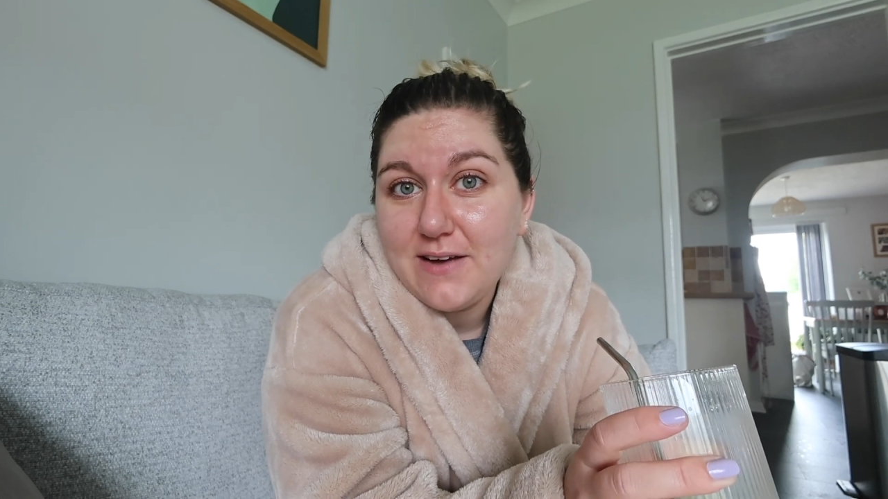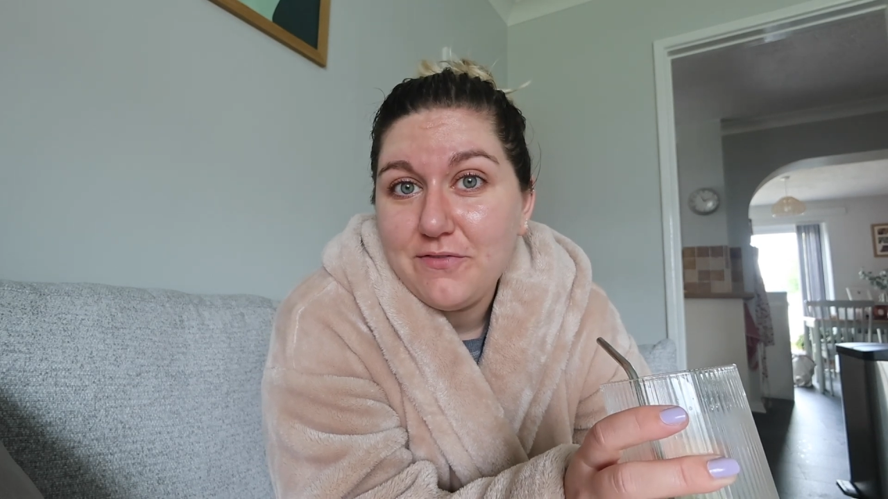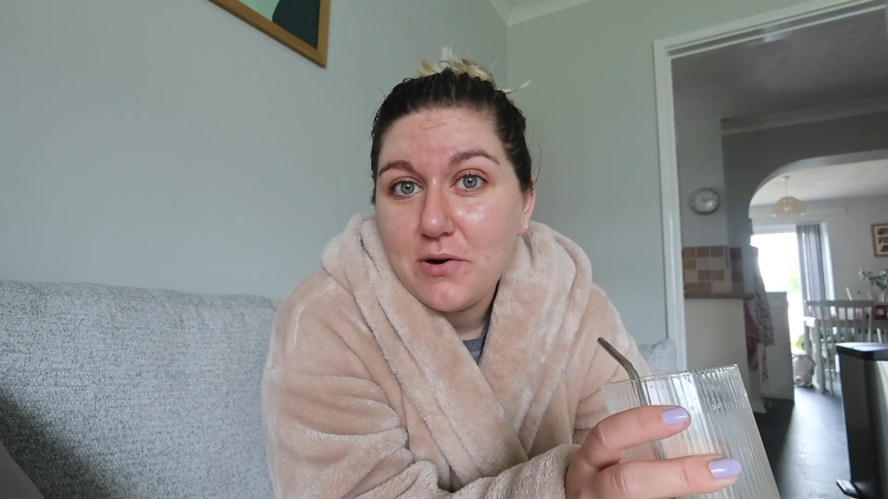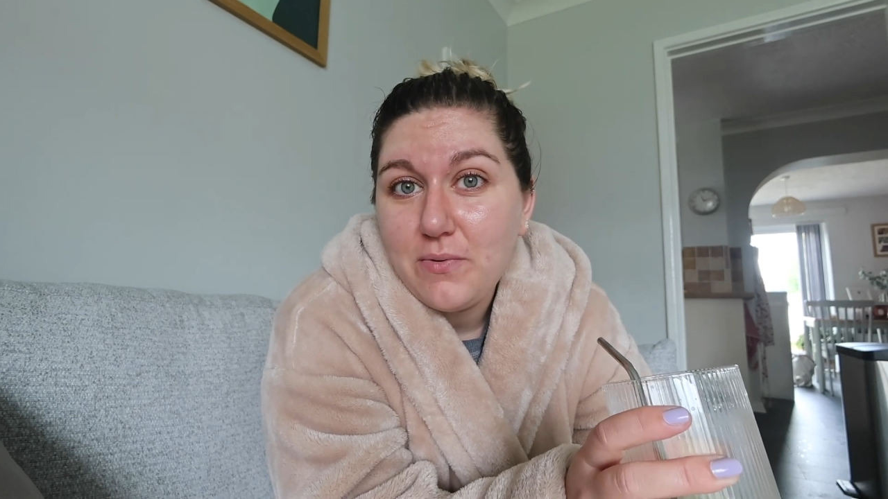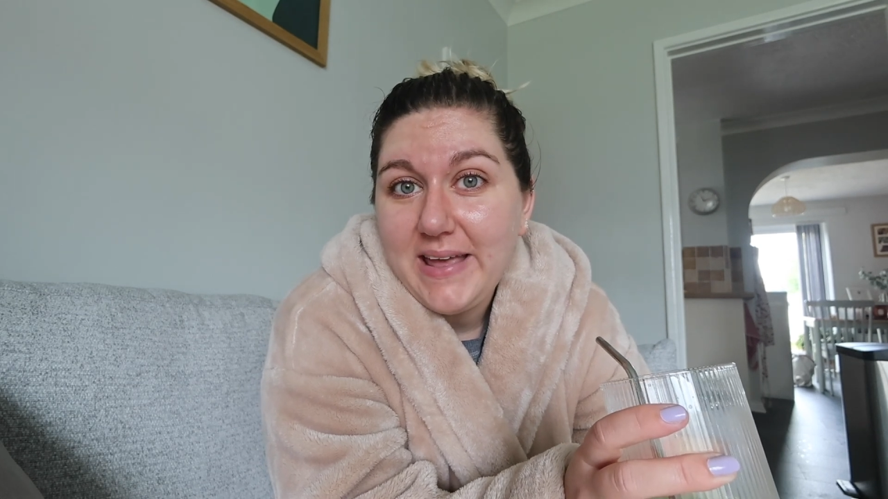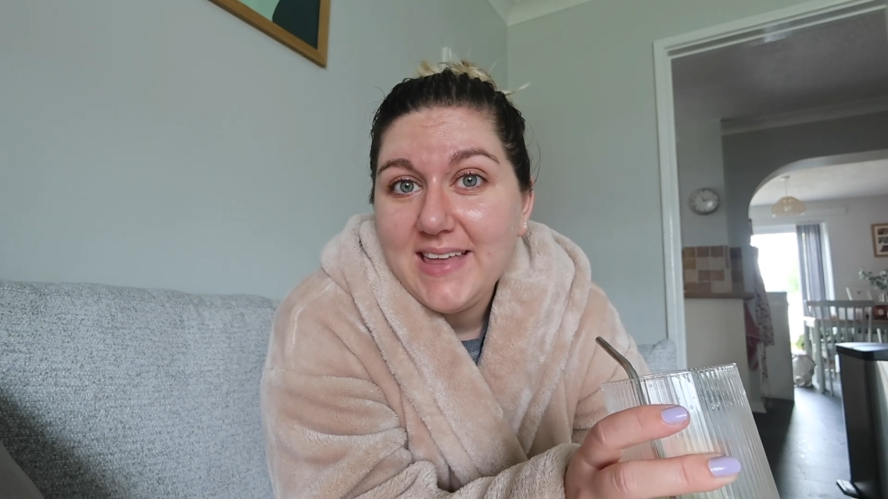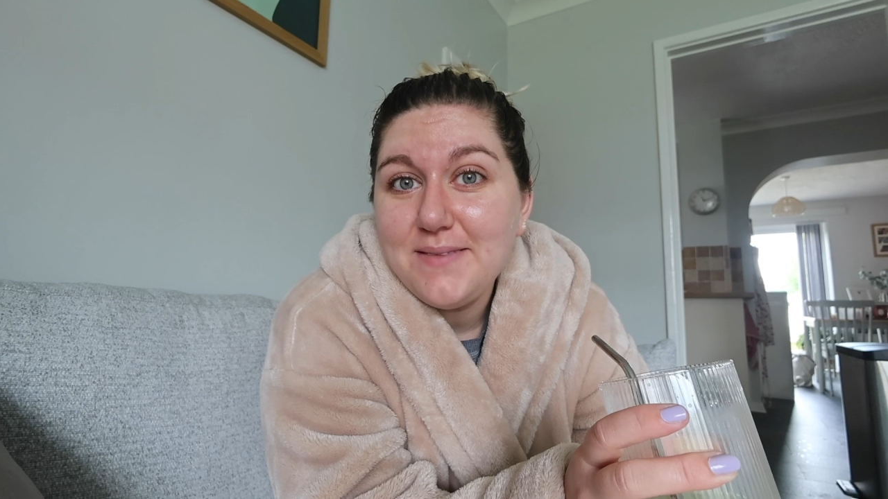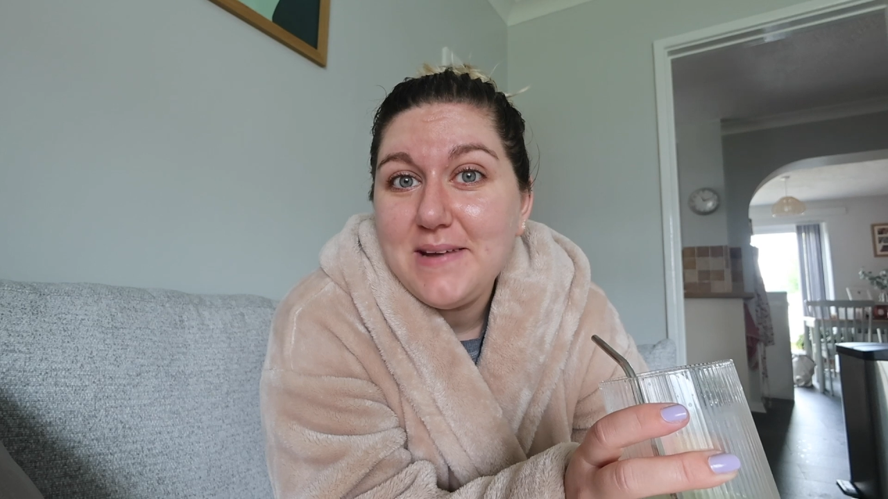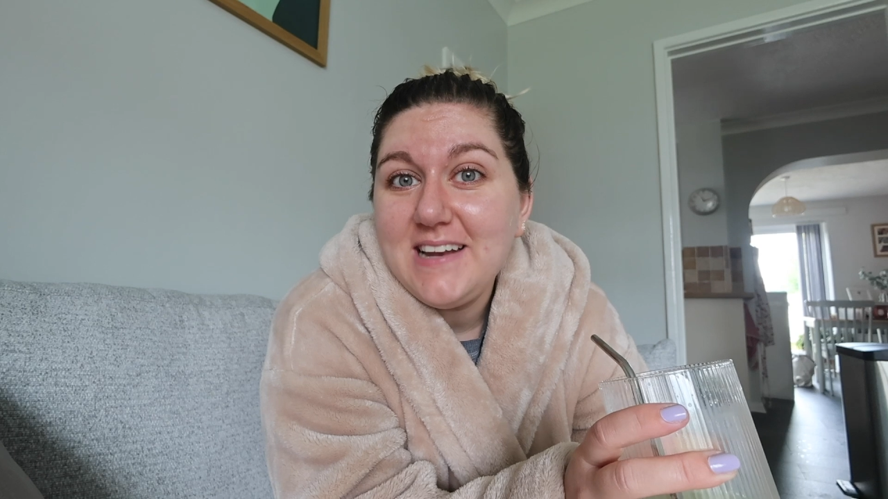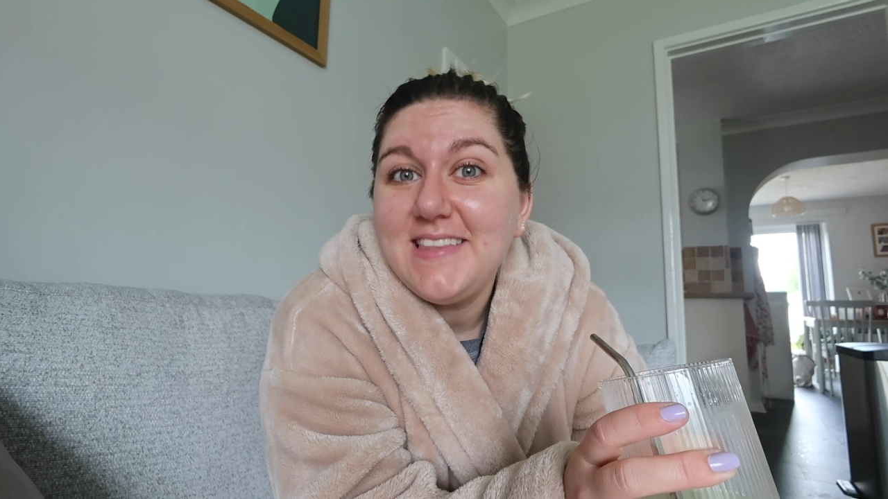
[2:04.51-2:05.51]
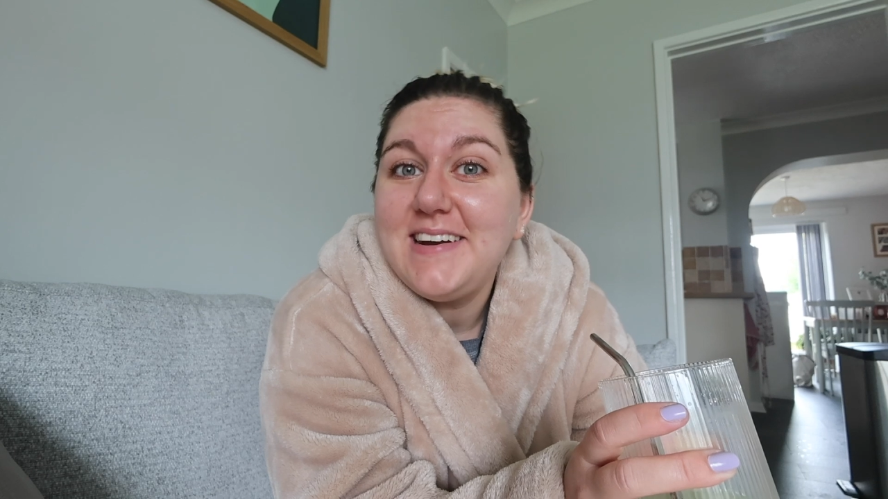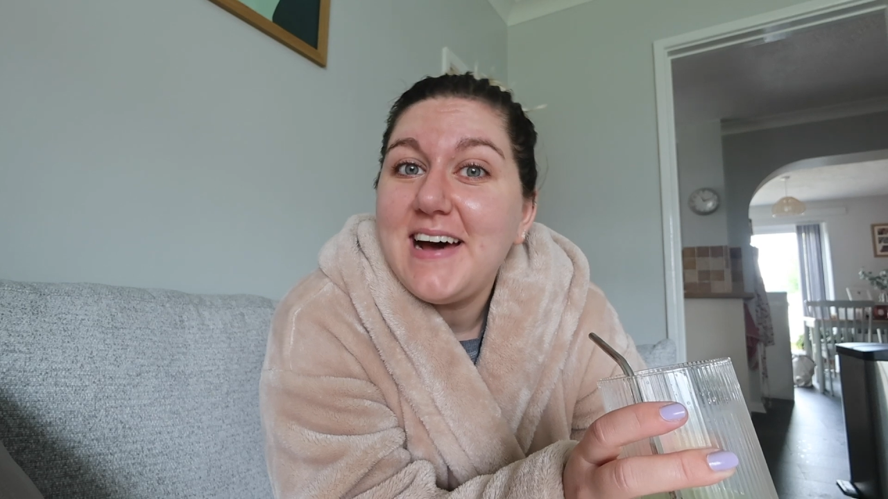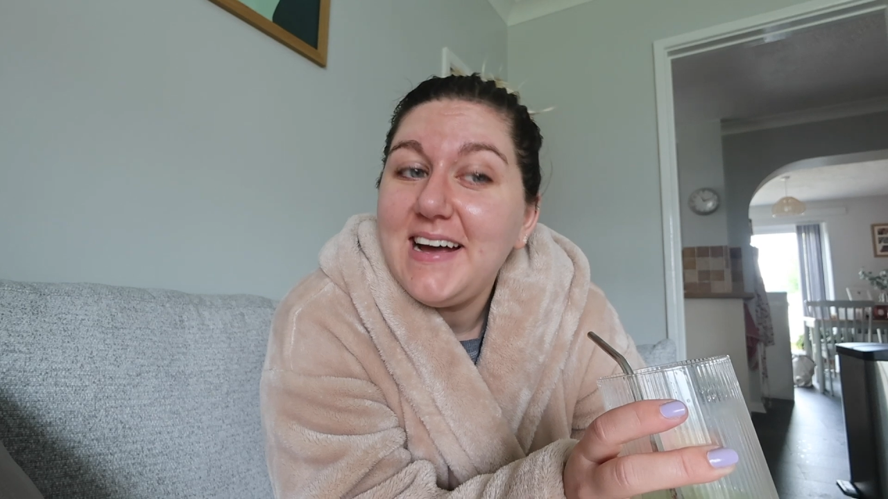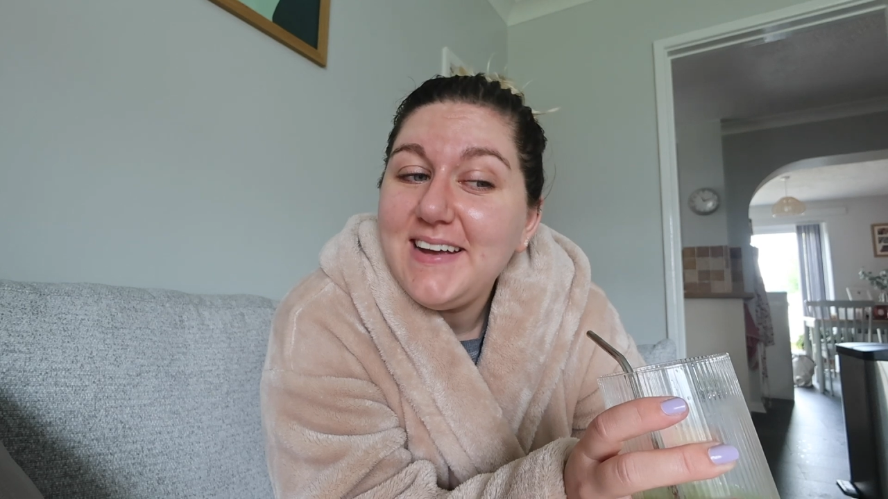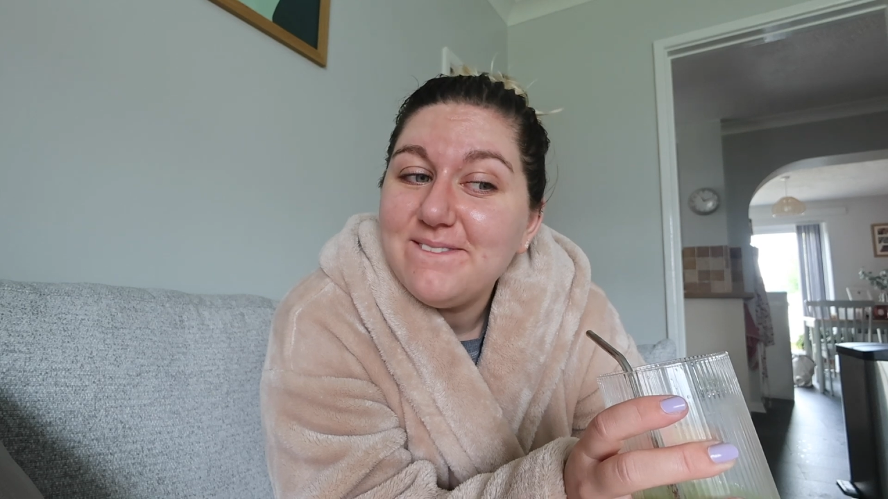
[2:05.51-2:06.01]
up for a wee in the middle of the
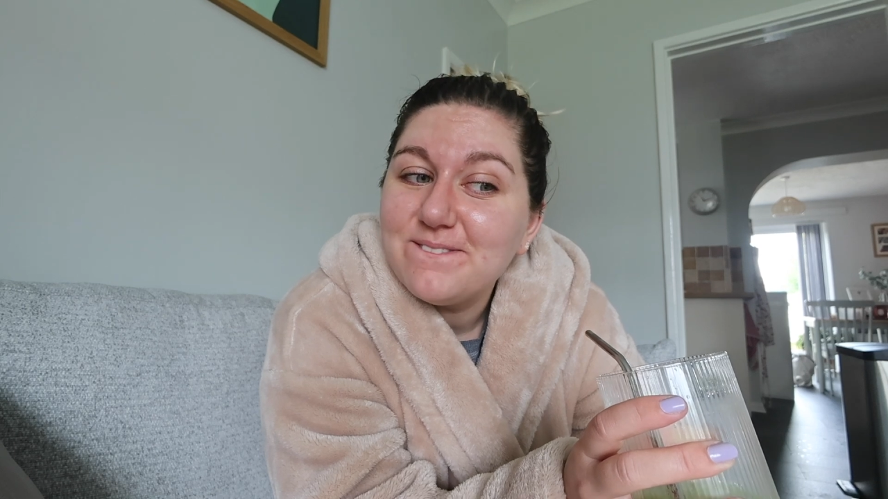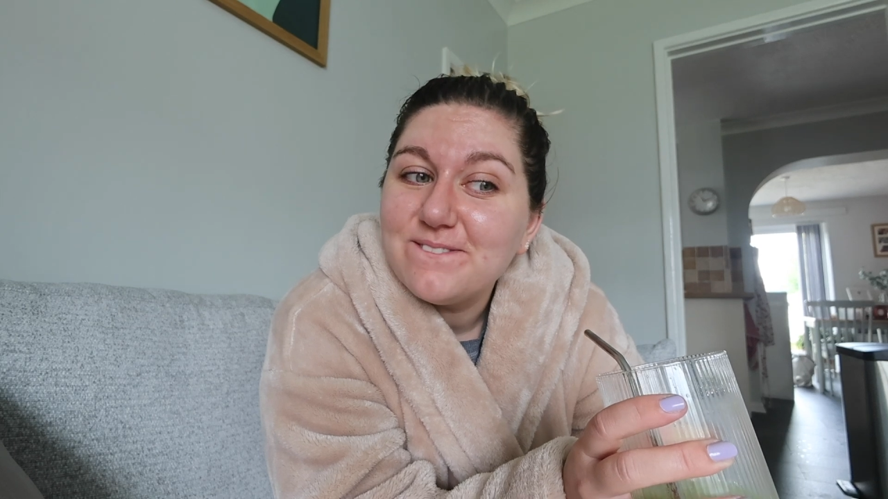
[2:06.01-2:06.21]
night